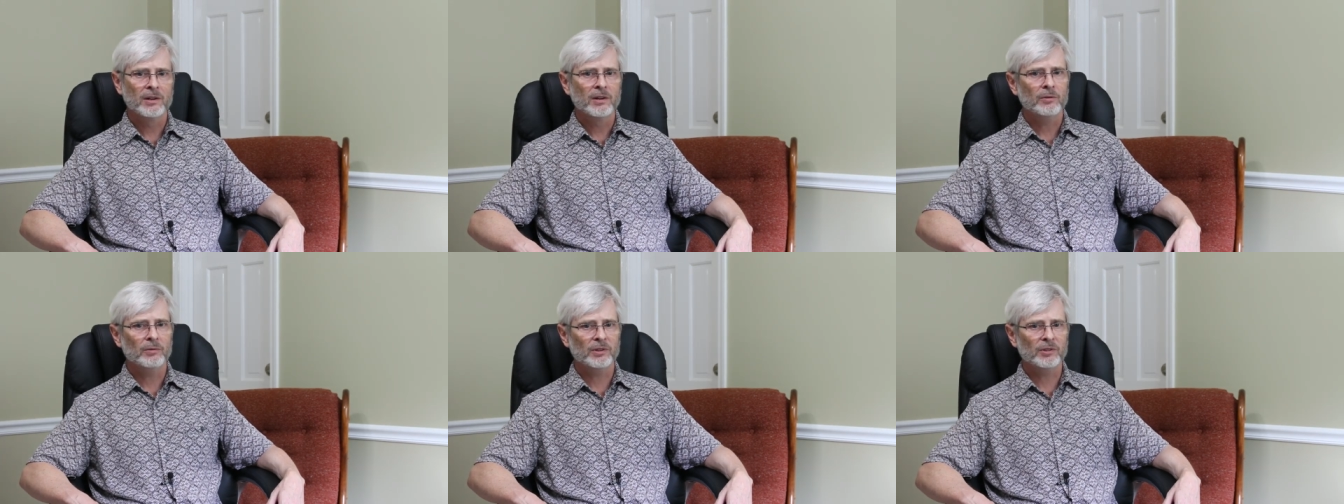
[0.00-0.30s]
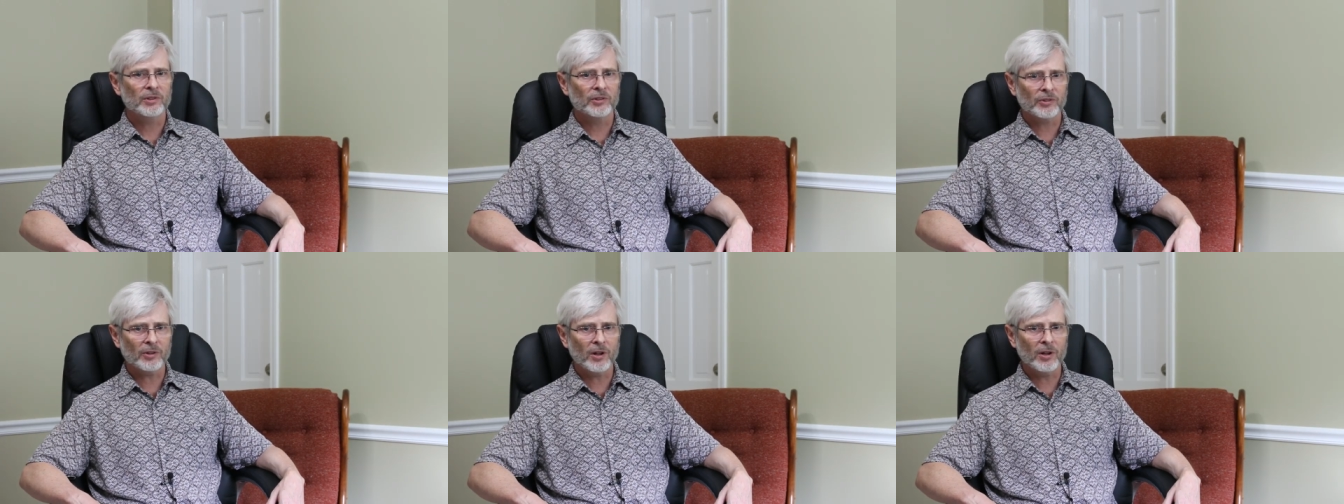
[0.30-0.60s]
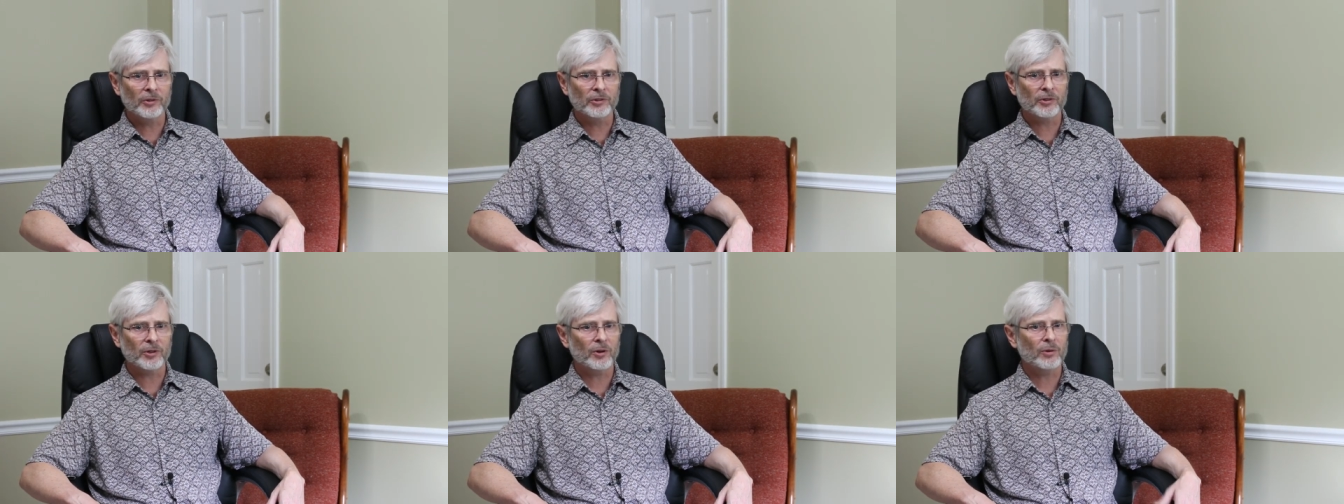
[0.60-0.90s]
which is
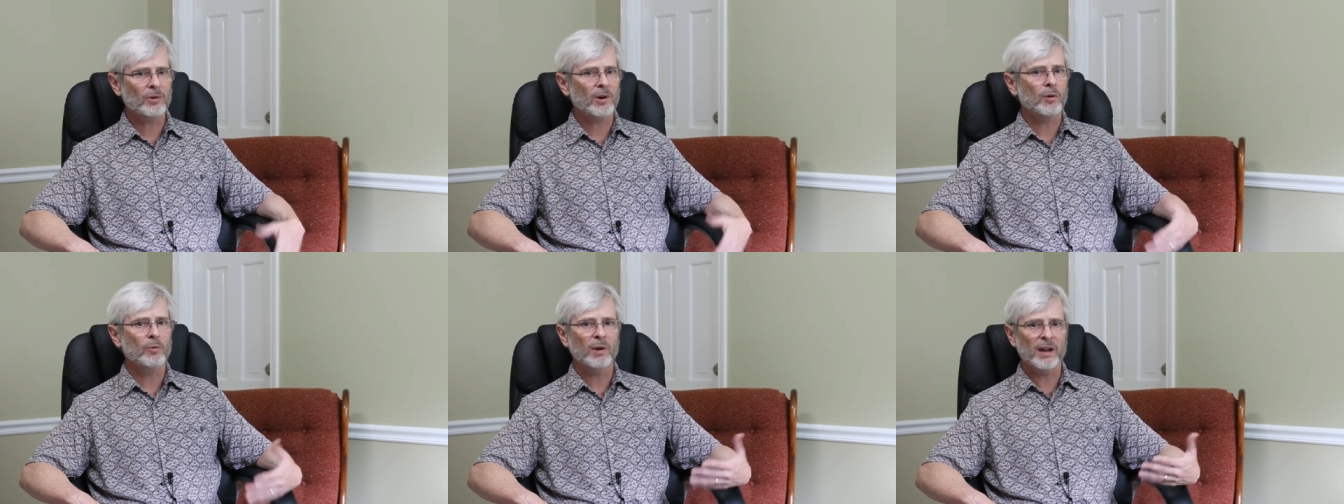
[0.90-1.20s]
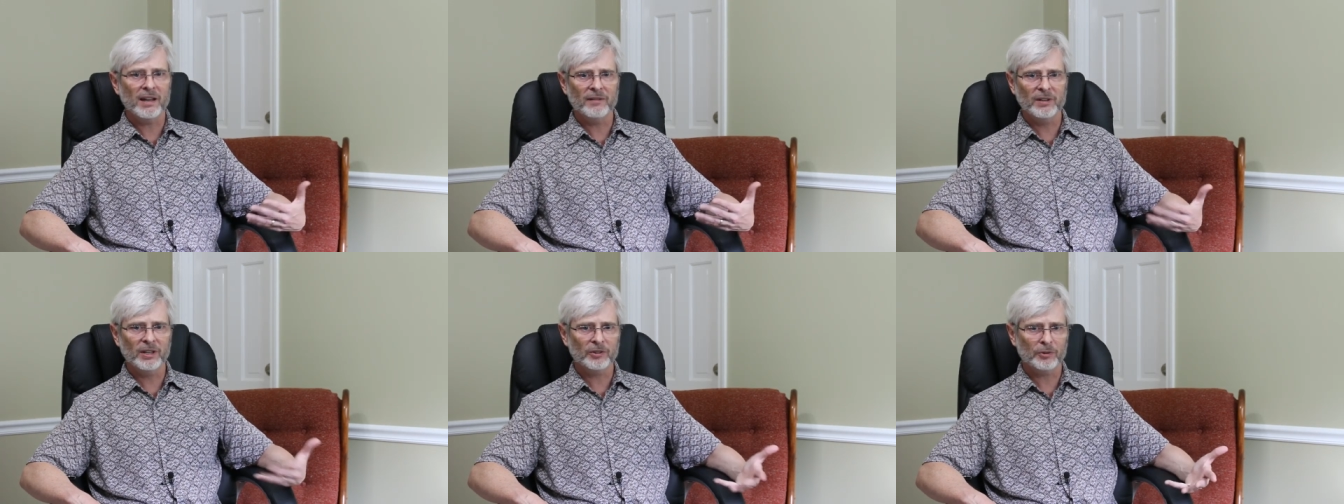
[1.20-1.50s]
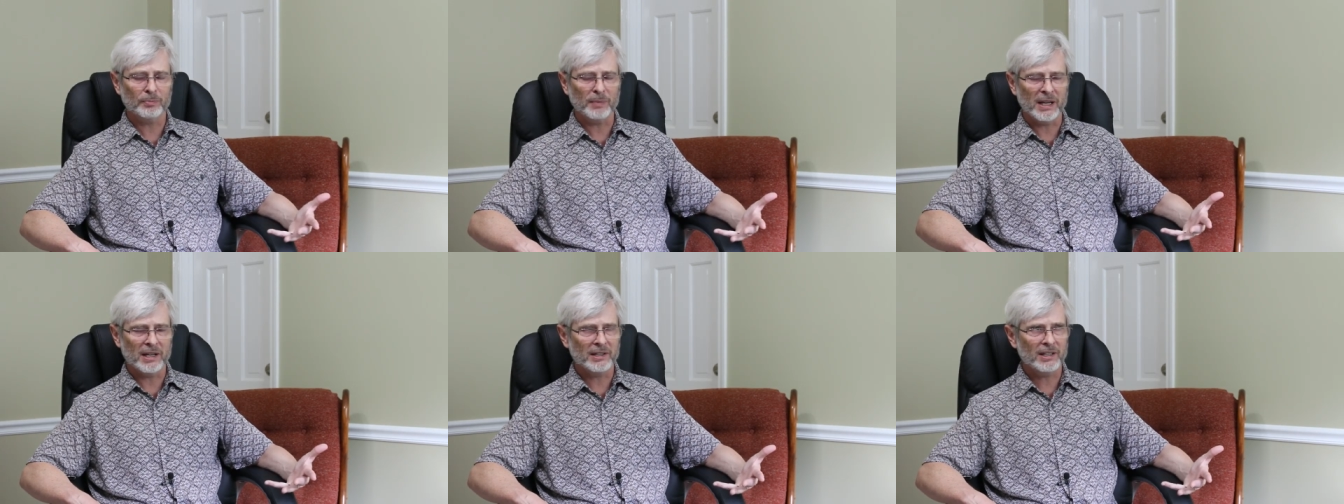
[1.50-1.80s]
also a way of
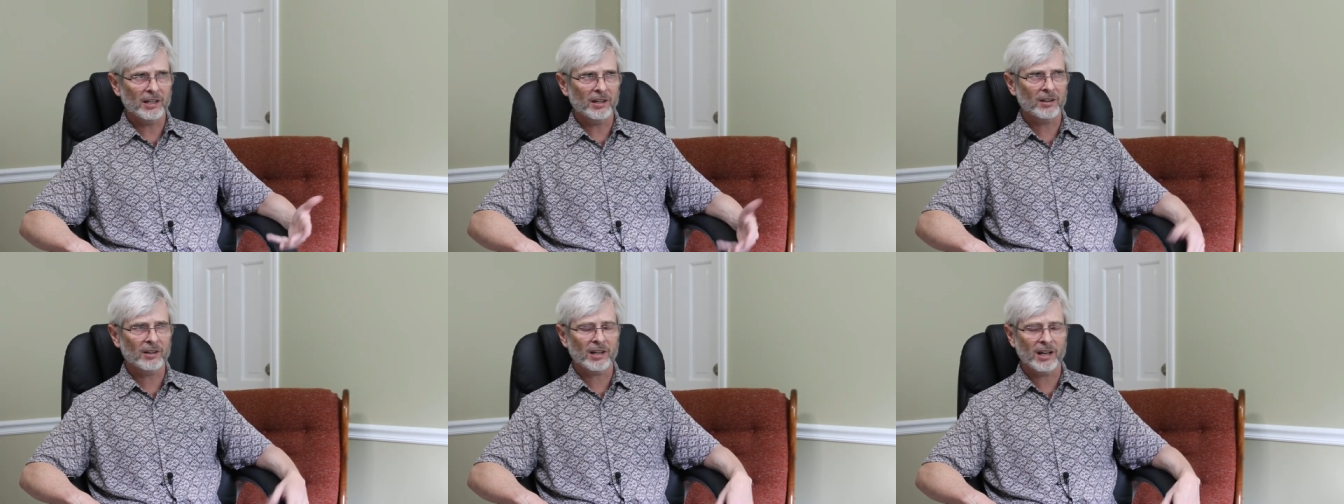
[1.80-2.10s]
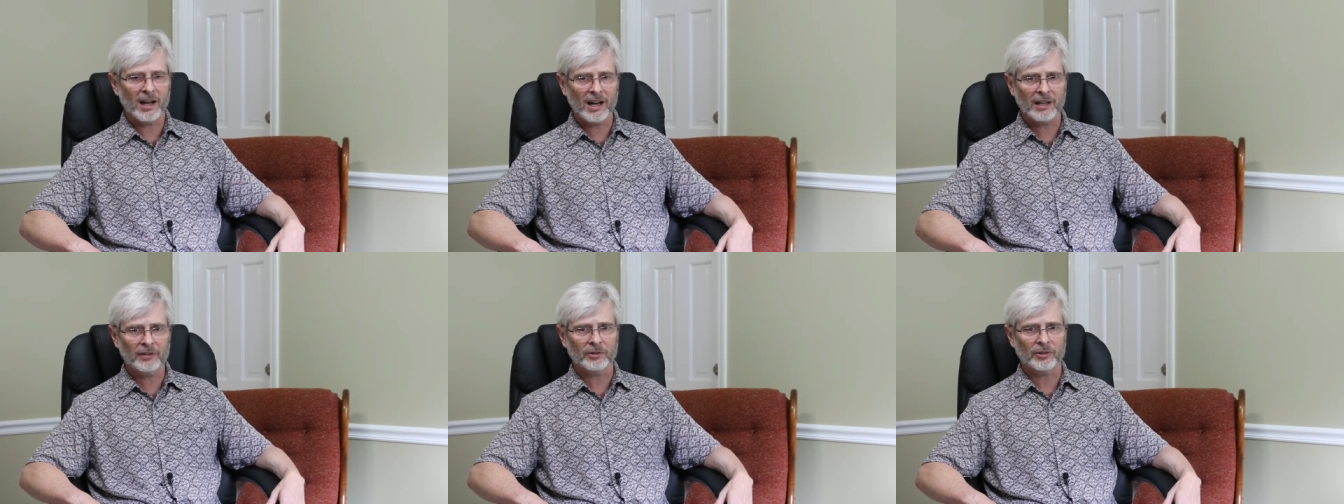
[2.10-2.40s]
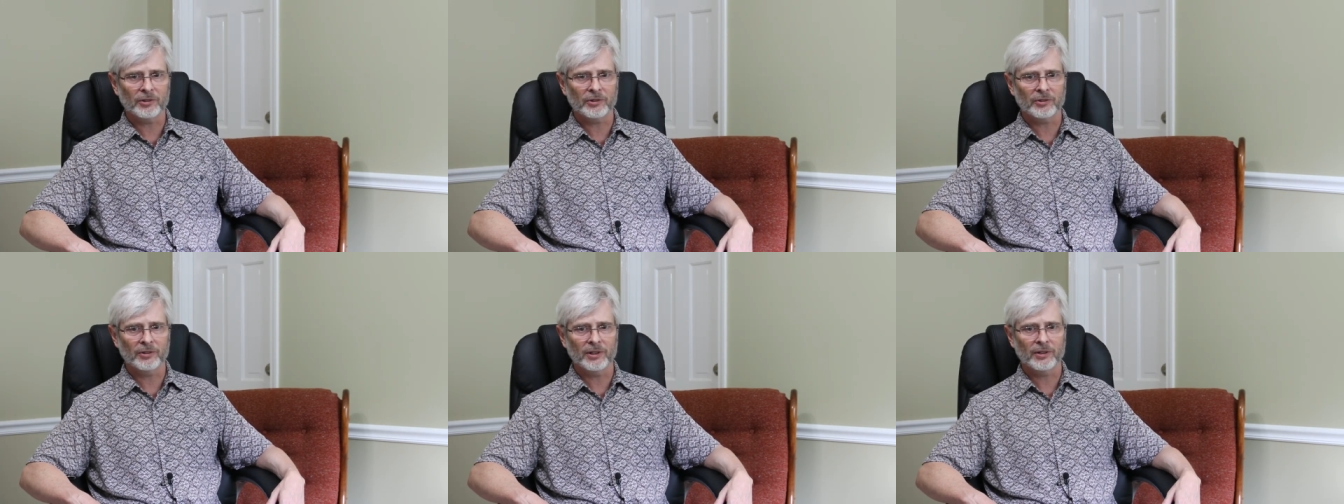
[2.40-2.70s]
expanding our
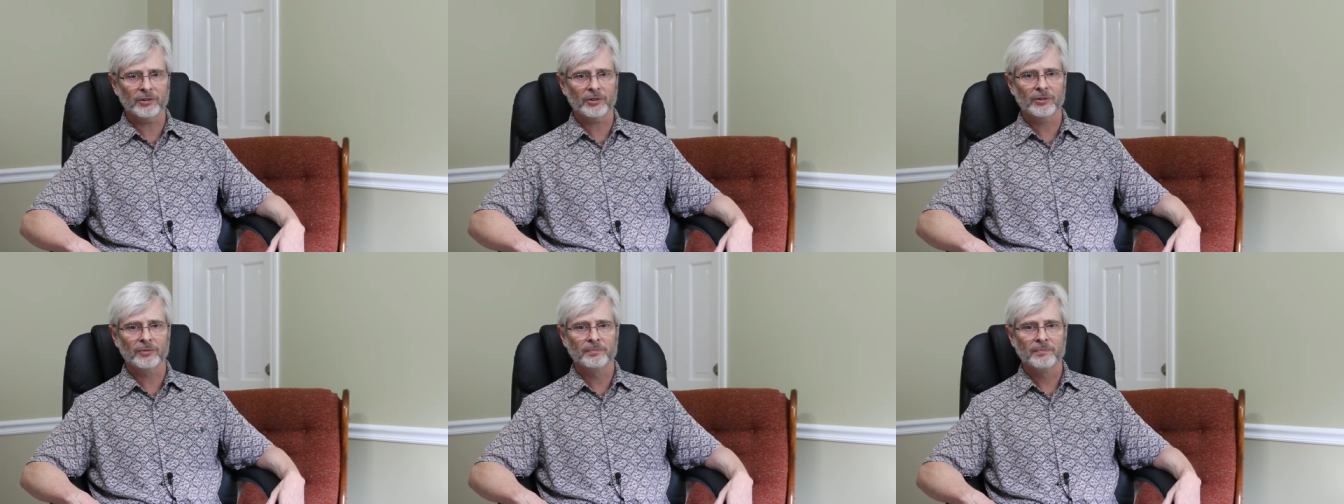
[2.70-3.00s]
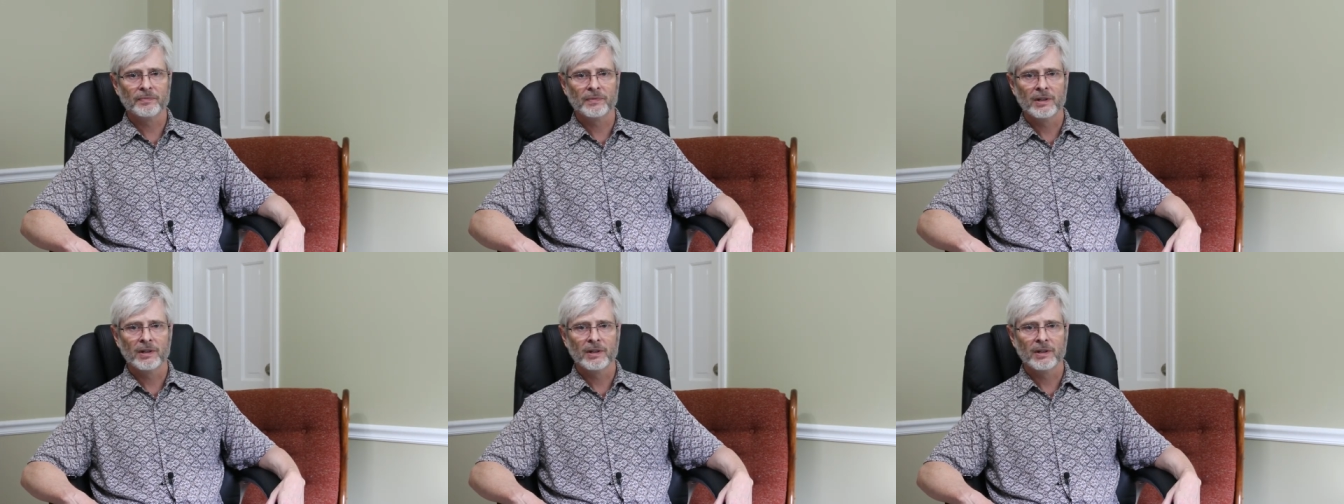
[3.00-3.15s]
consciousness.